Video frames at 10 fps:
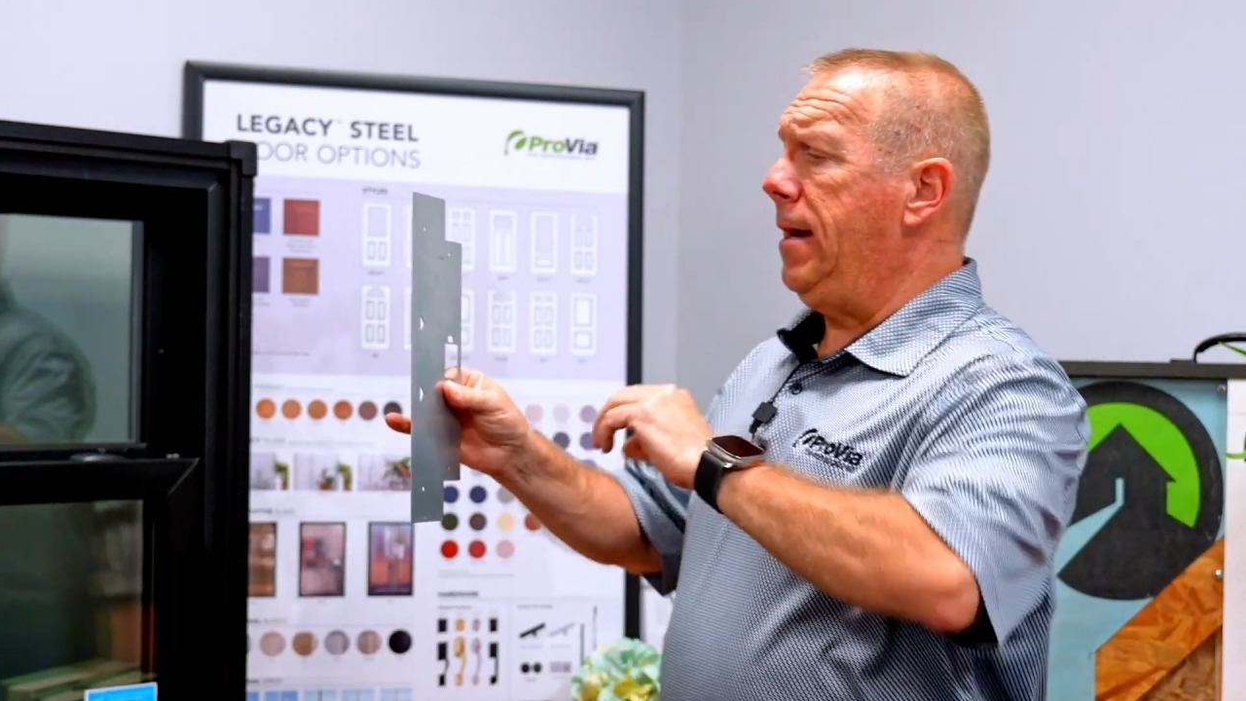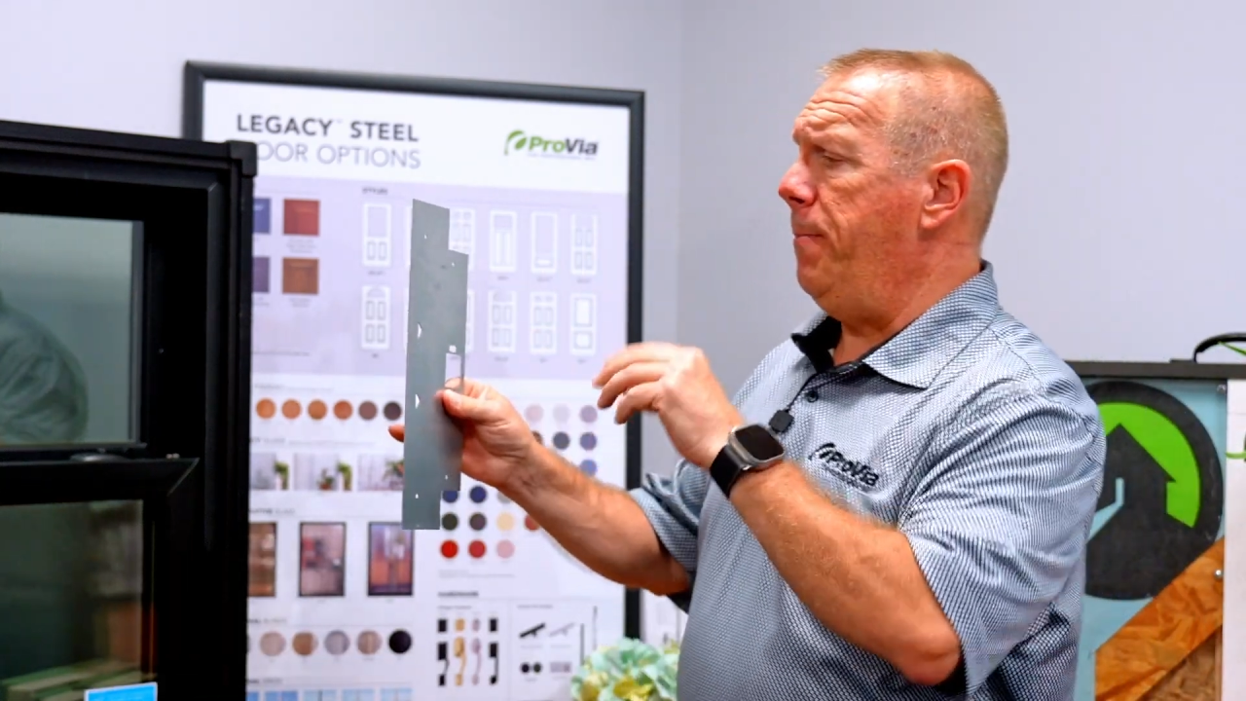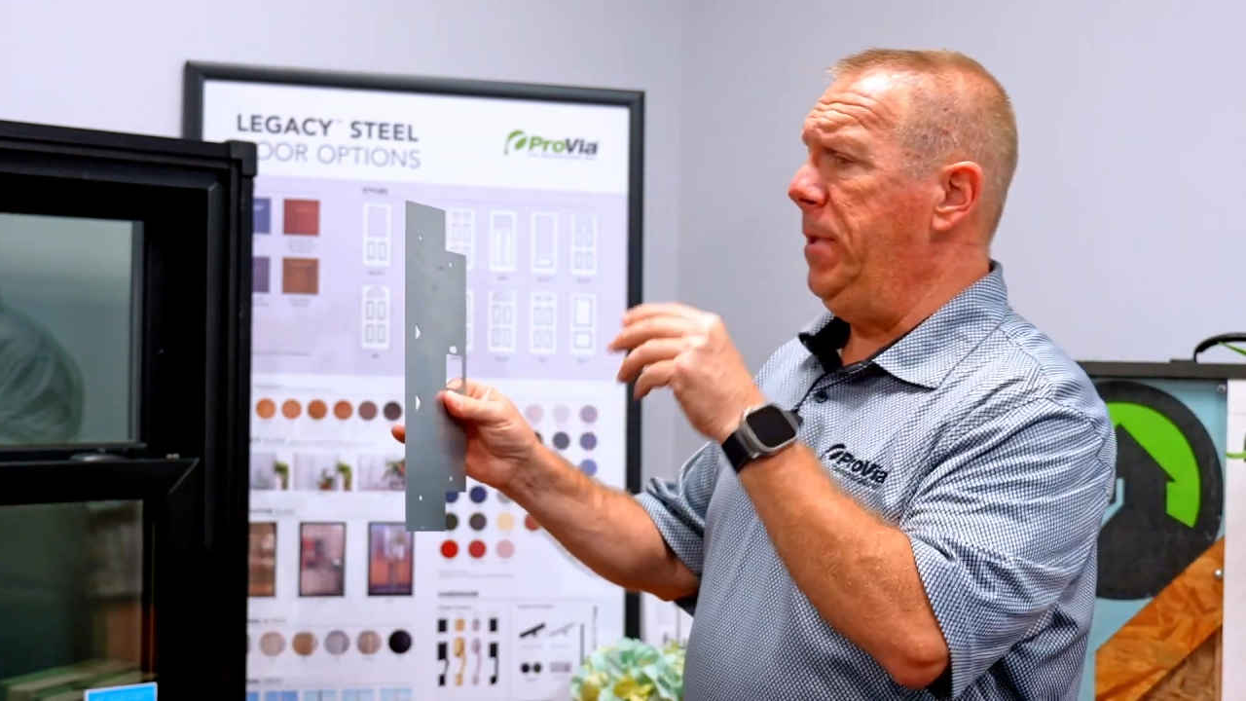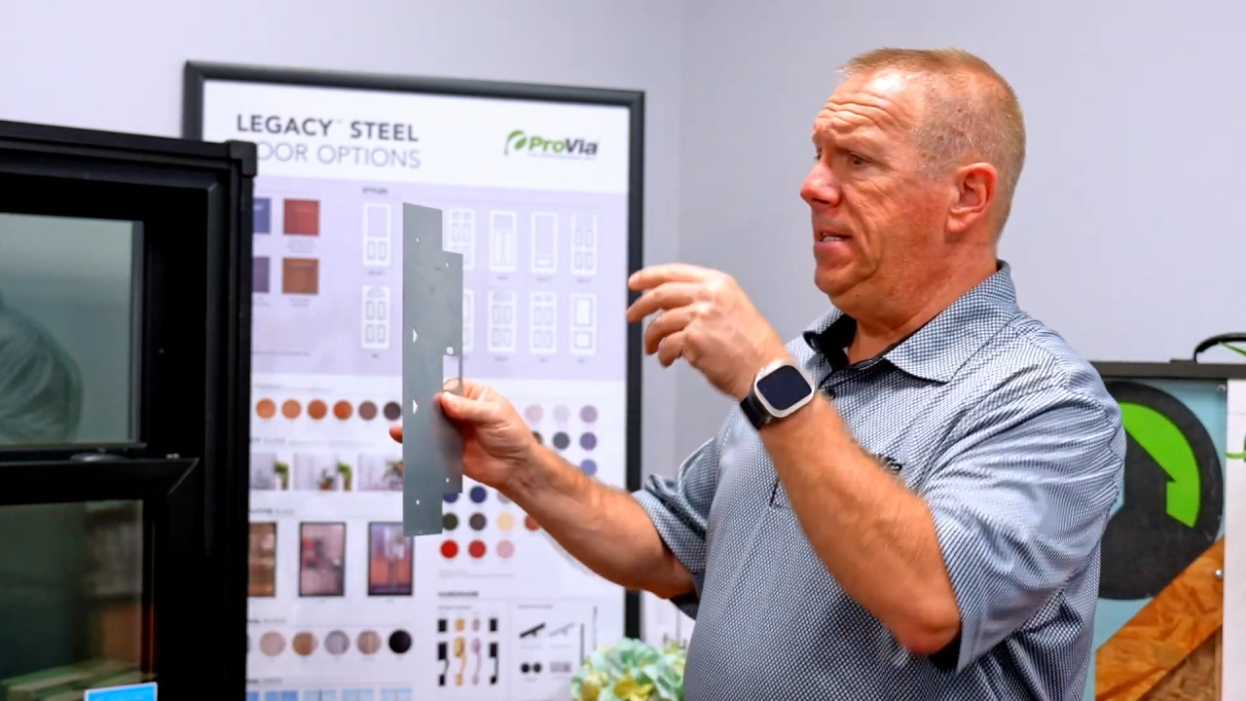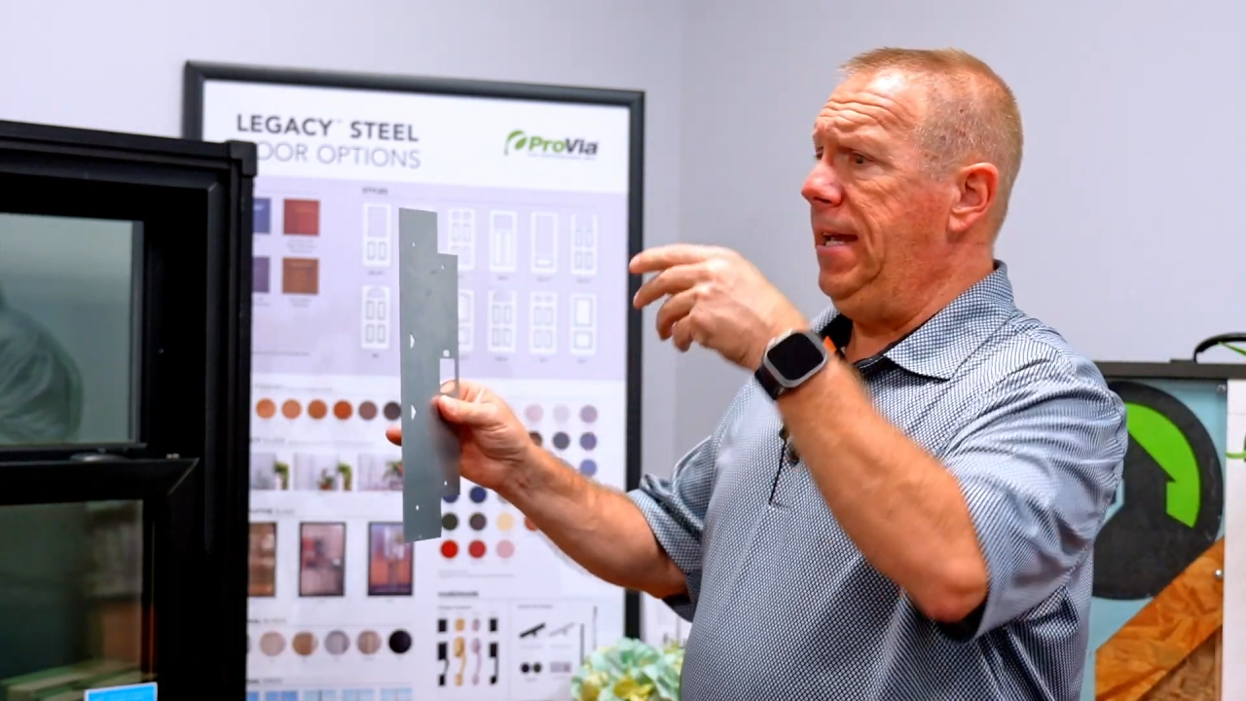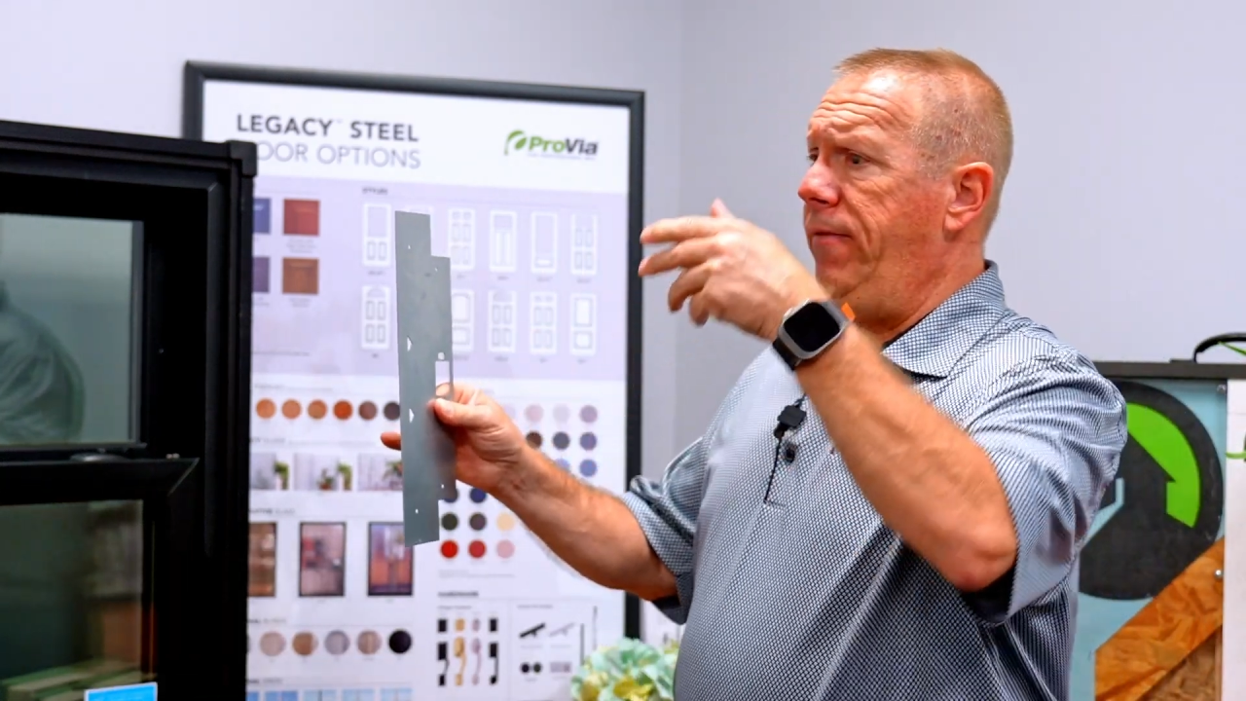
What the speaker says: up and say